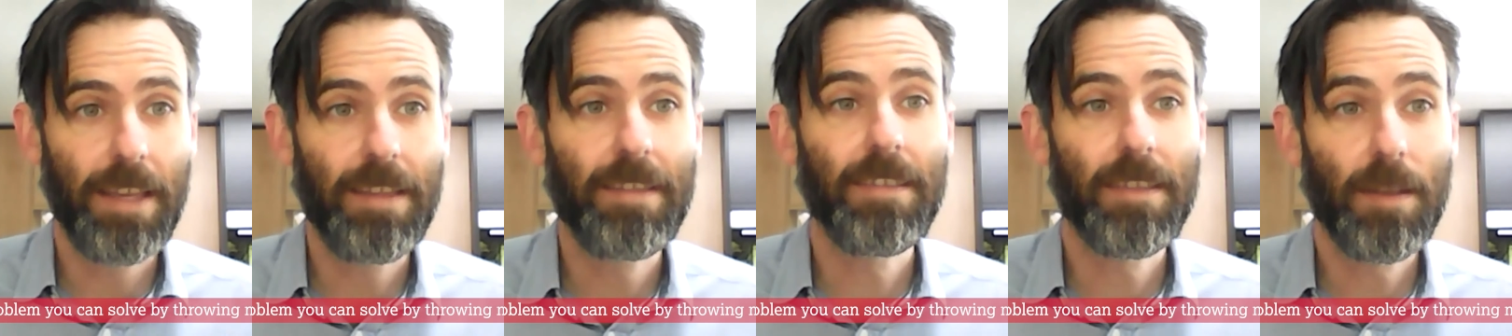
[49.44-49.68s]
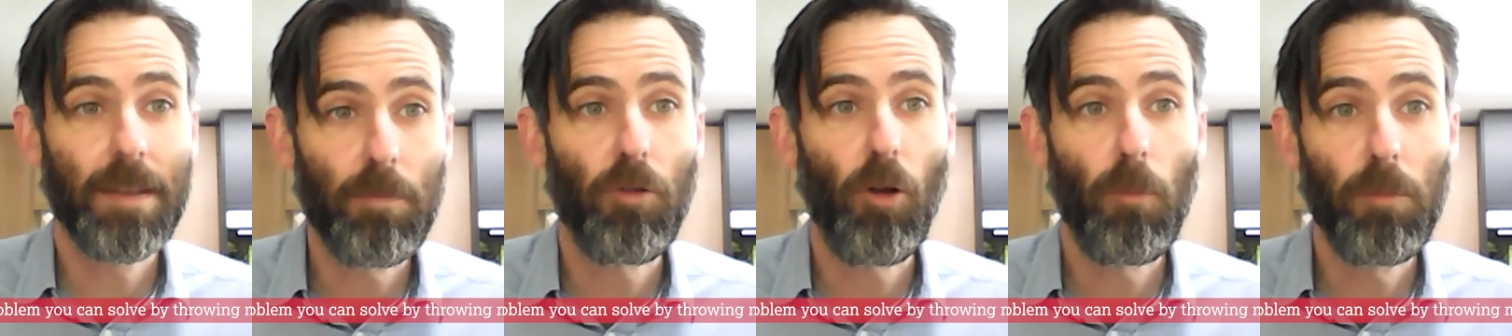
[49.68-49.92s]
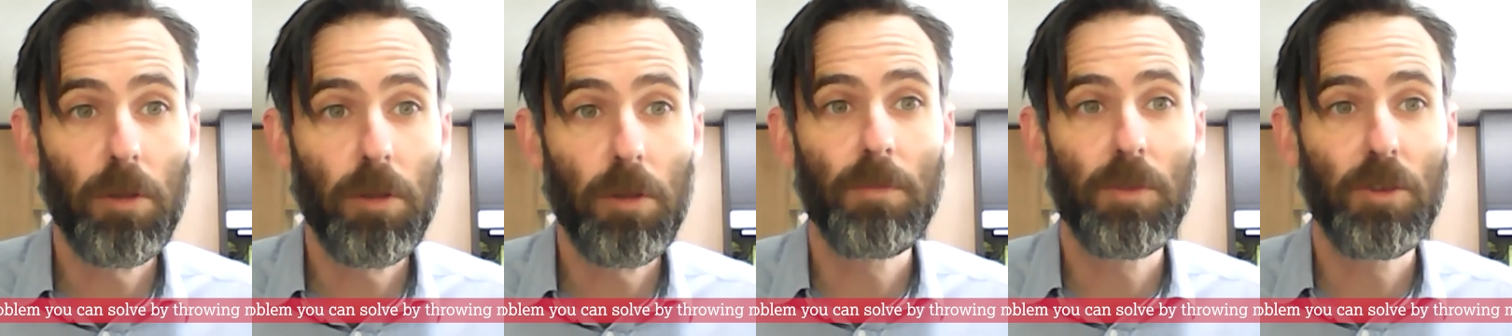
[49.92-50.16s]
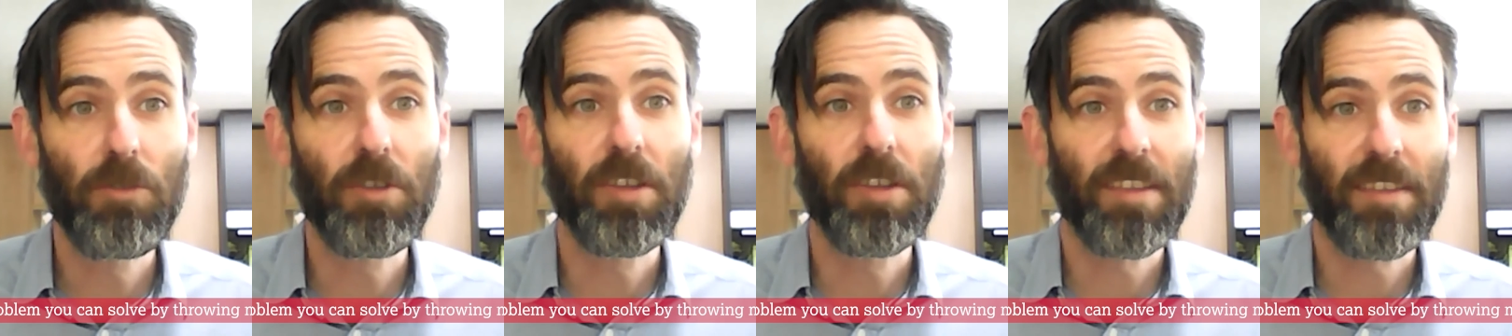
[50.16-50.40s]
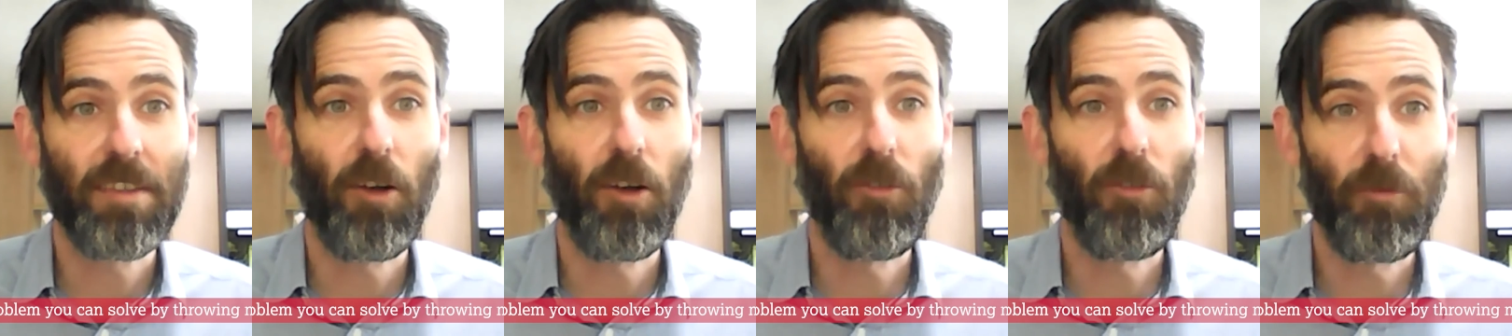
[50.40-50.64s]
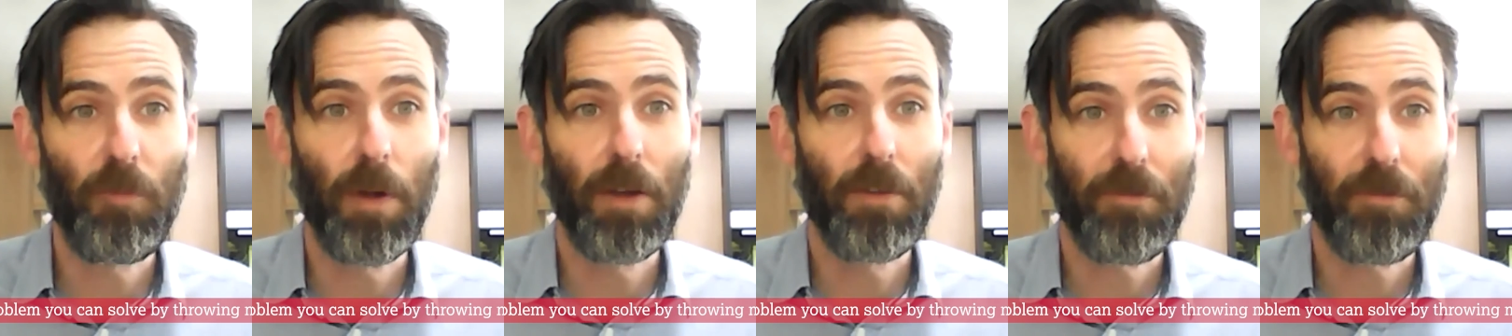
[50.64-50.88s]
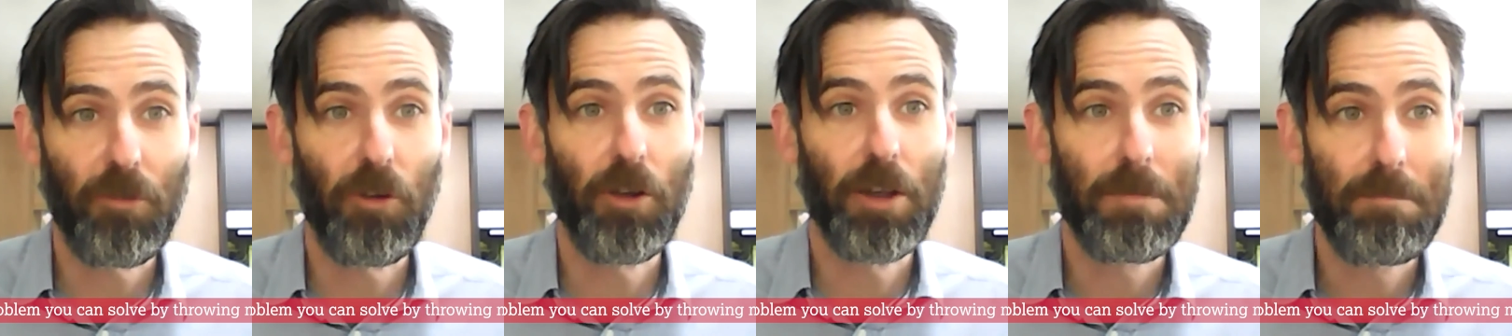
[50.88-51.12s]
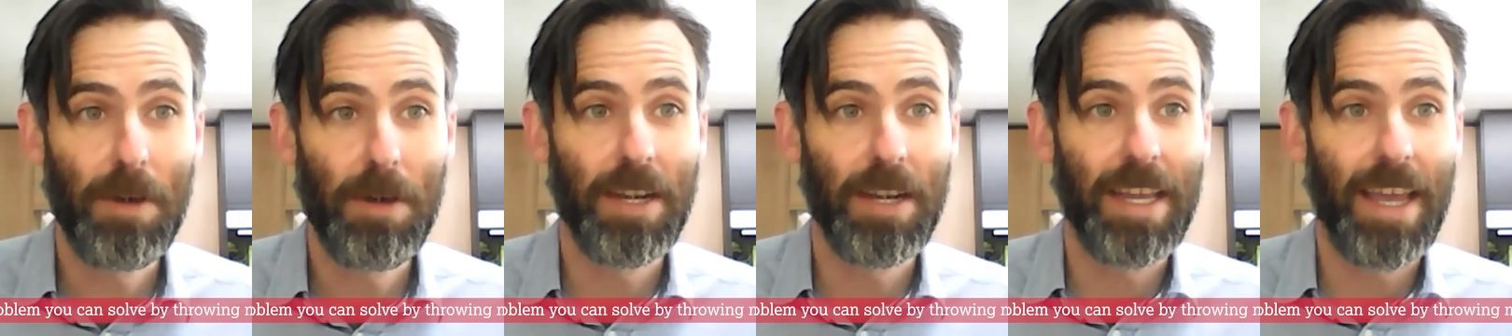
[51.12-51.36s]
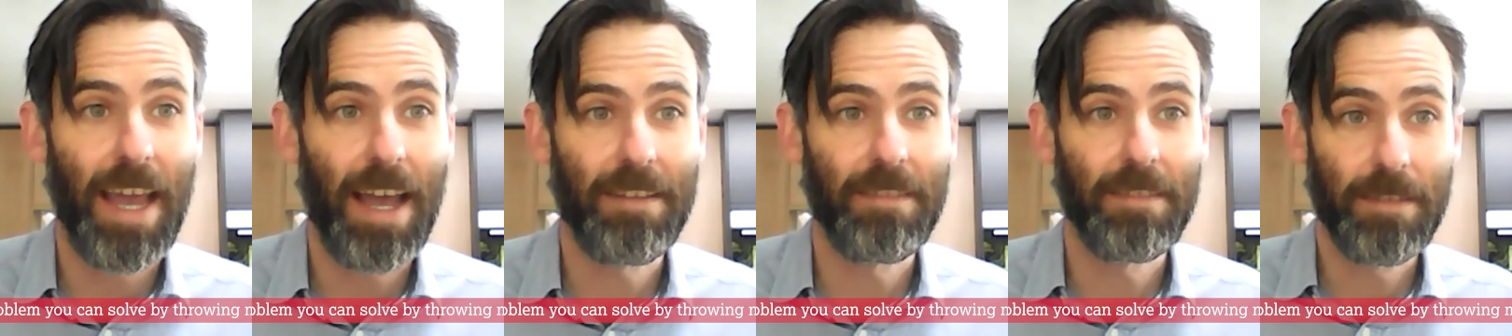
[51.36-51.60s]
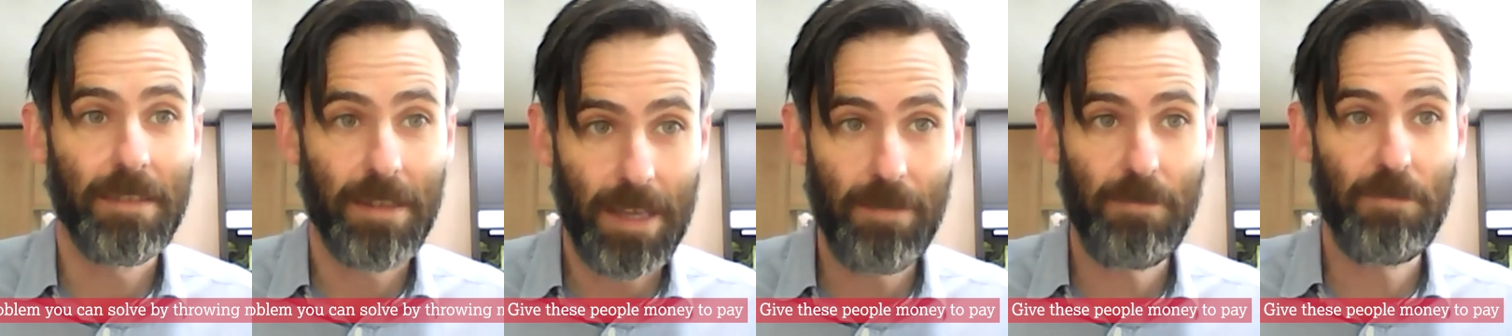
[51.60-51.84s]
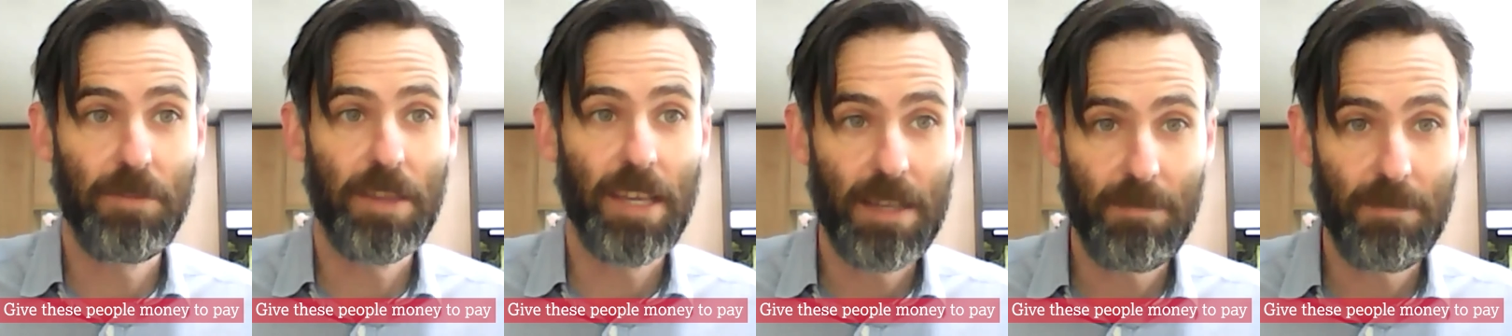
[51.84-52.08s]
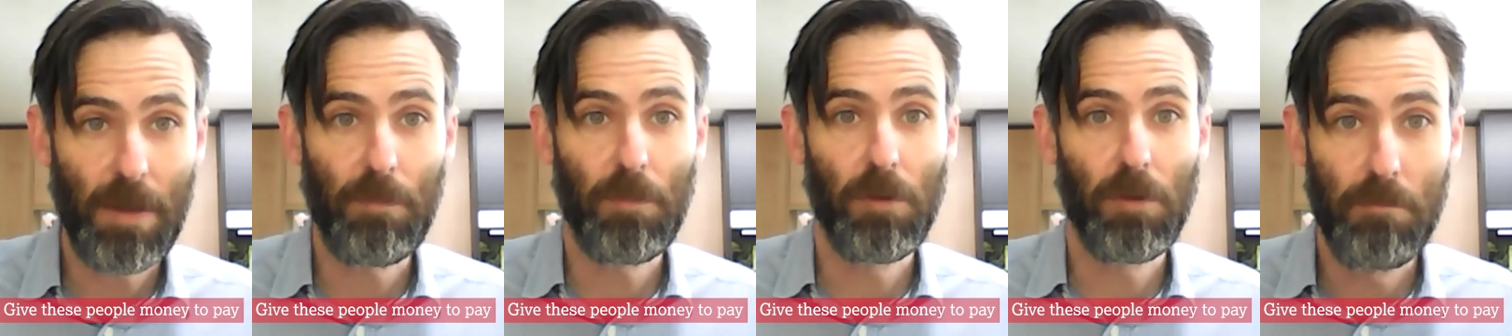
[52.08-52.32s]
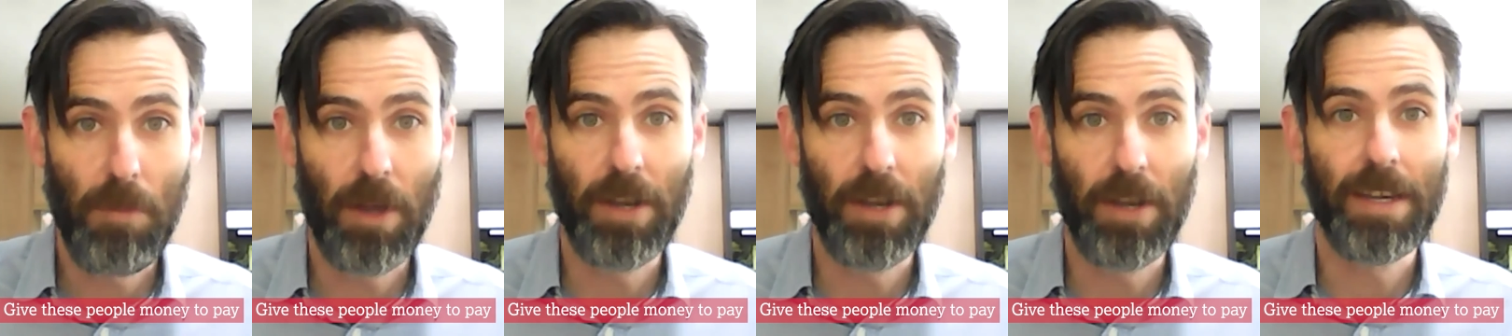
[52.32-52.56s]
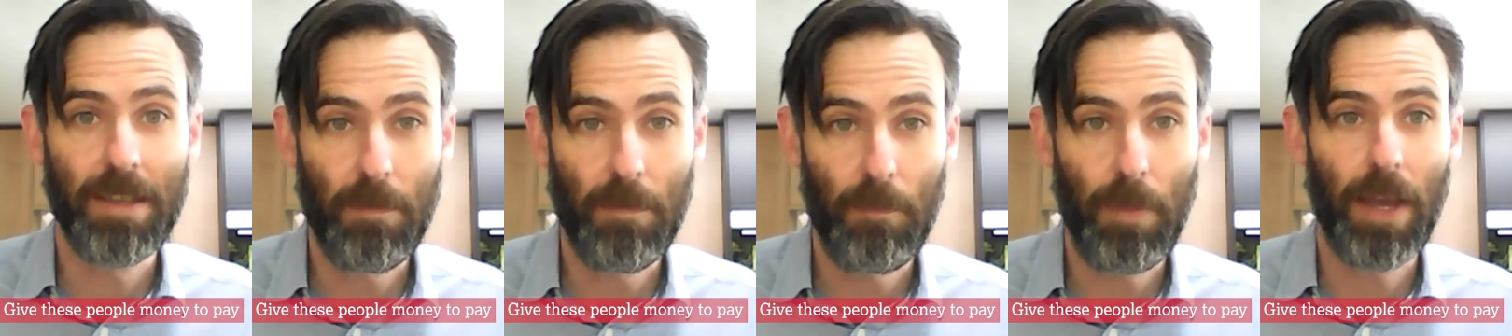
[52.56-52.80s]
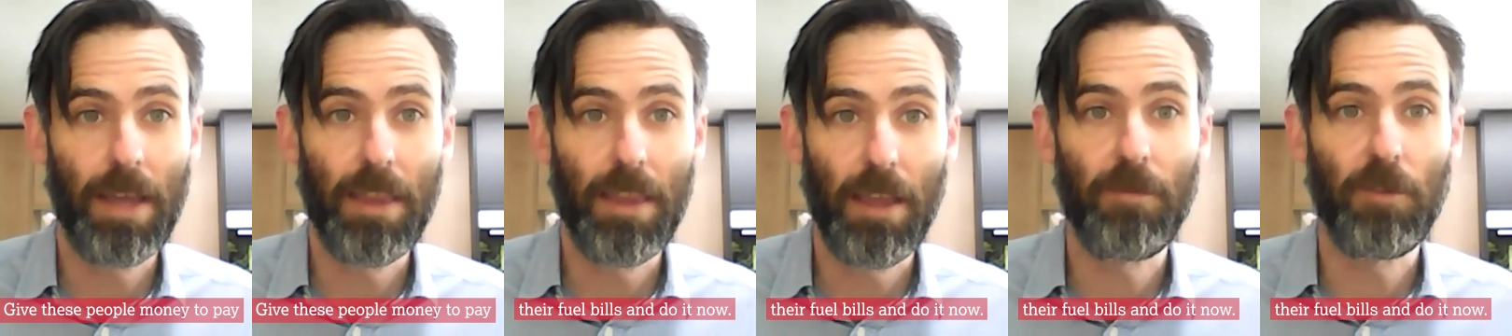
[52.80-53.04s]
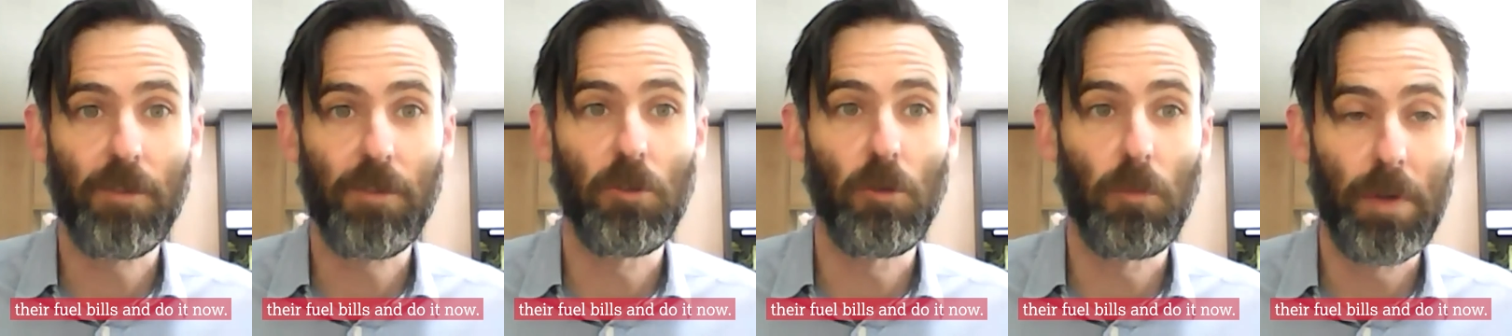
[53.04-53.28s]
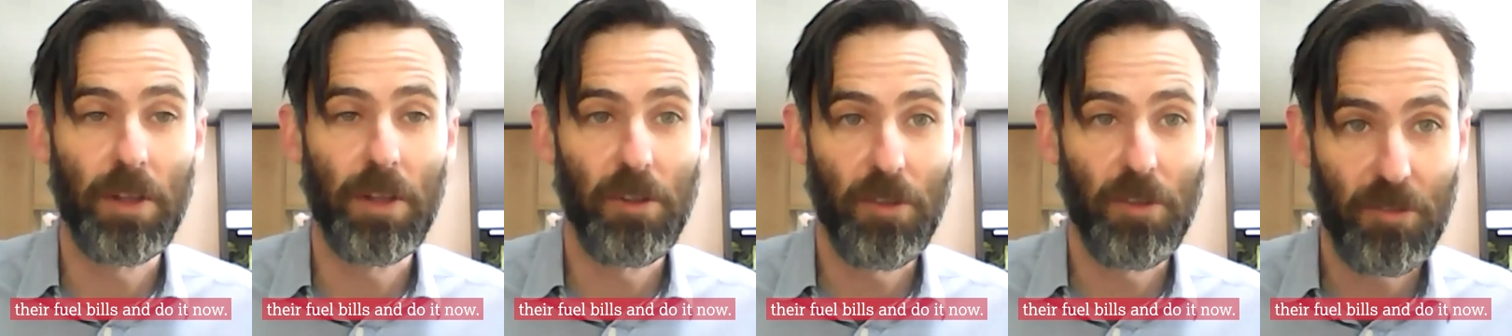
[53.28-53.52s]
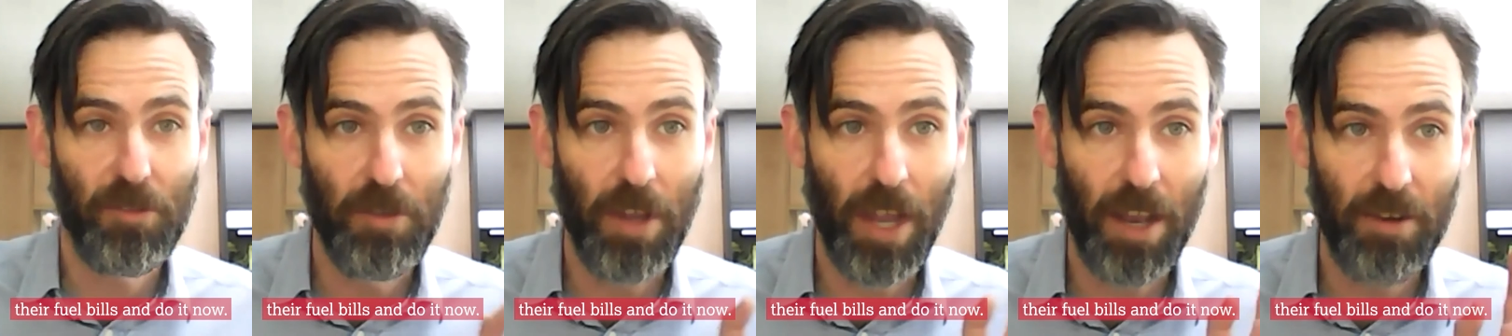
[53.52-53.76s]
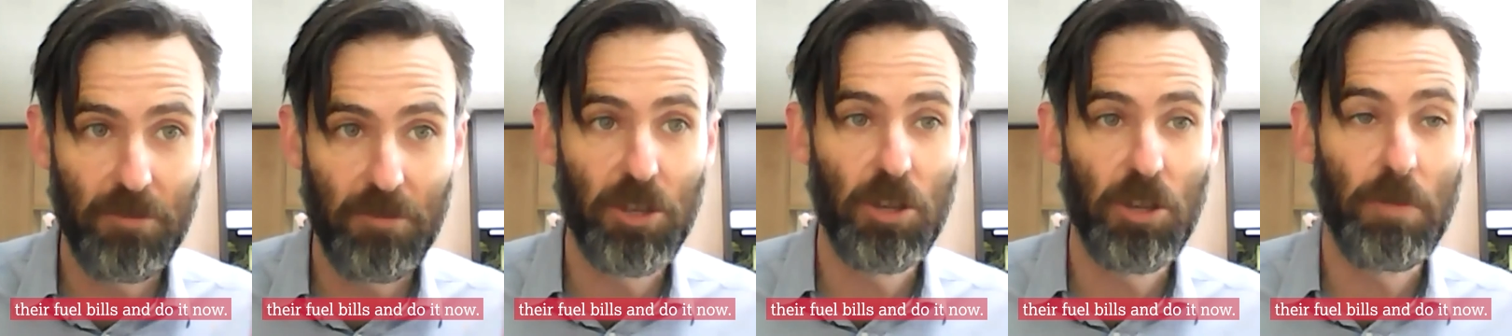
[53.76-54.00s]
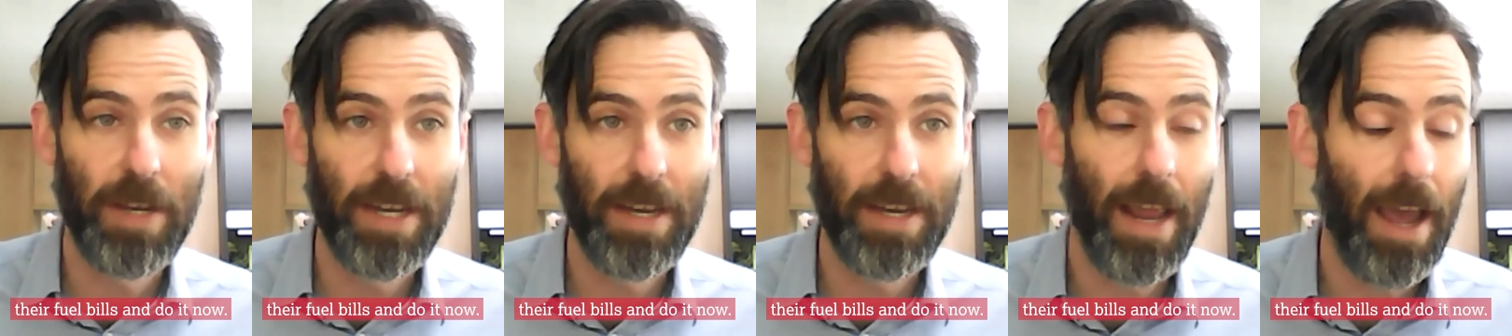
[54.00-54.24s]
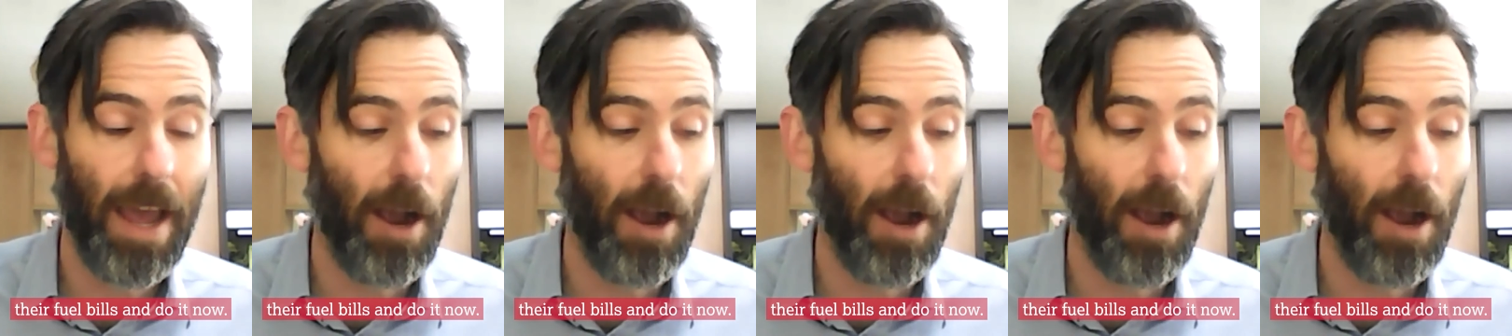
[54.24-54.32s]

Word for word: This is a problem you can solve by throwing money at it. Give these people money to pay their fuel bills and do it